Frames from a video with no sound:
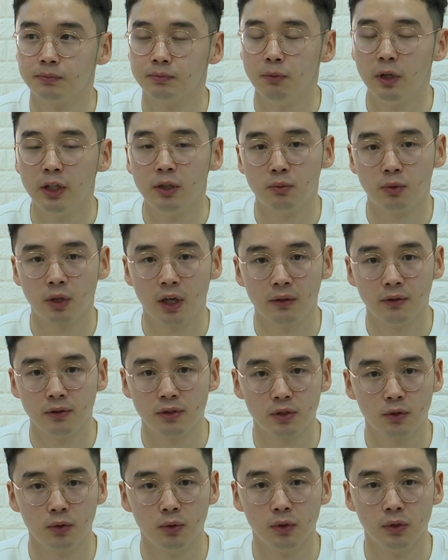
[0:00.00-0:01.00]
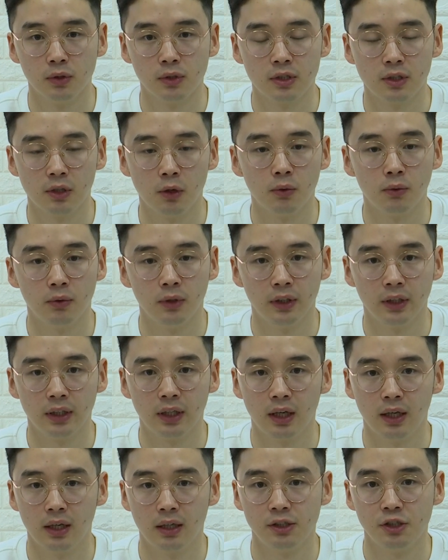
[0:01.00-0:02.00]
many private schools don't really
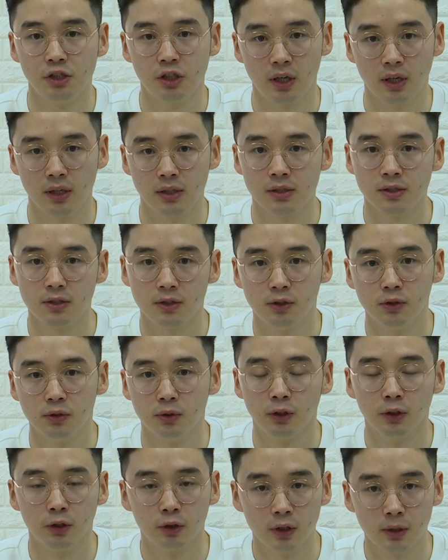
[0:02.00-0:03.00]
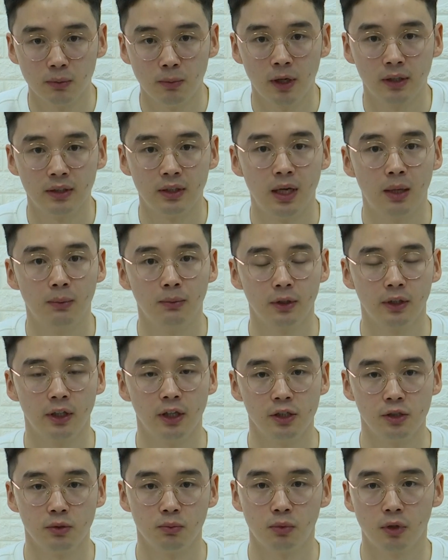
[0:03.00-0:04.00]
get a chance to learn about the
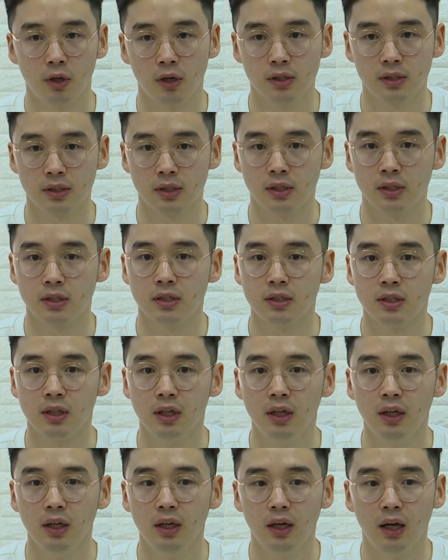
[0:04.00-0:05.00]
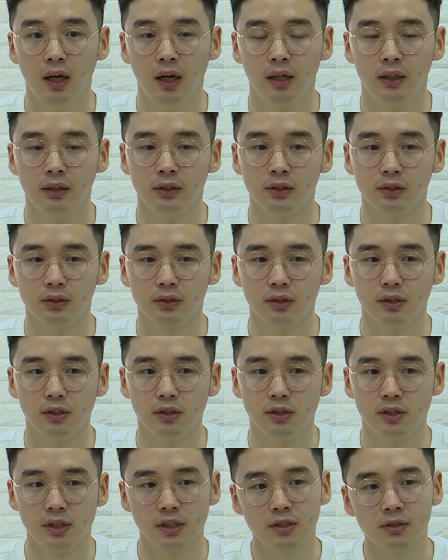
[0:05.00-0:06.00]
application process and
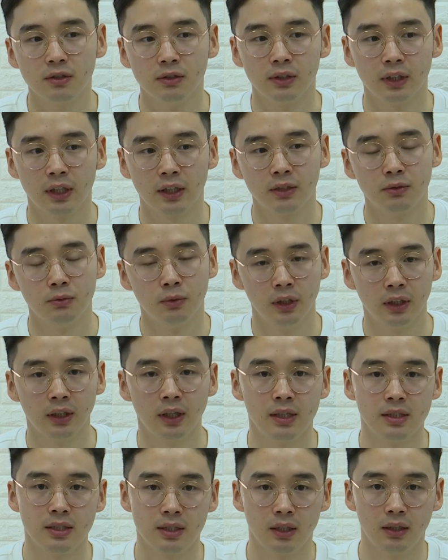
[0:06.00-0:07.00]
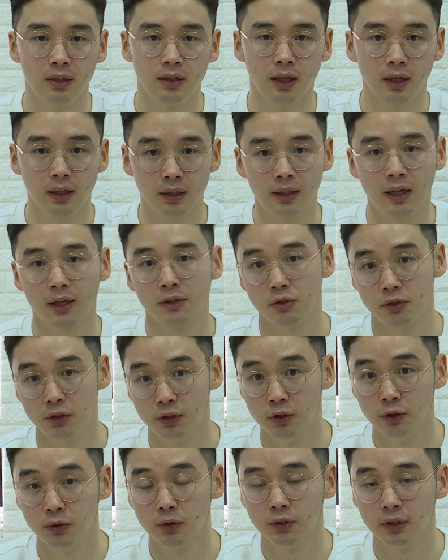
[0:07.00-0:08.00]
just to realize that they can actually
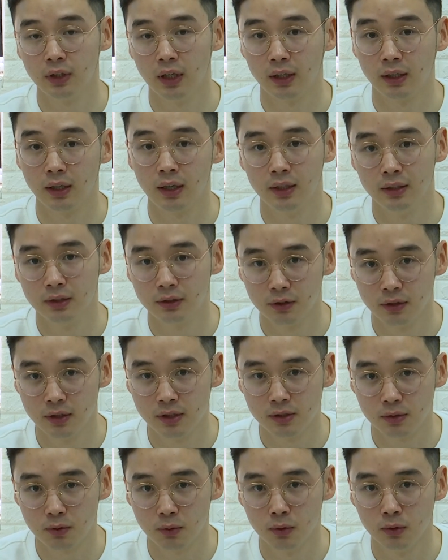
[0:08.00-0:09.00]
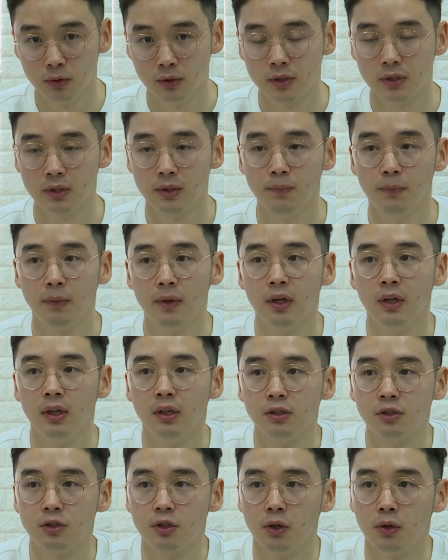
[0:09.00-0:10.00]
do it and get into these schools.
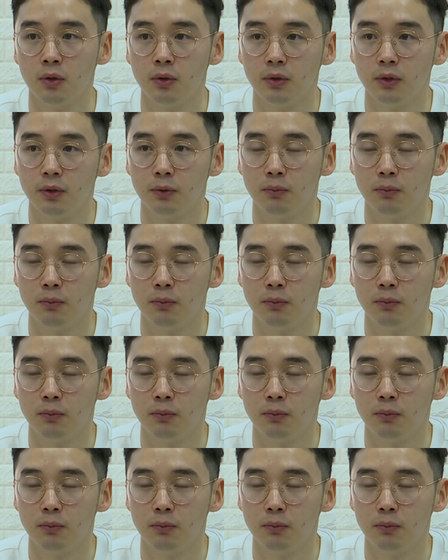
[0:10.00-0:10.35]
So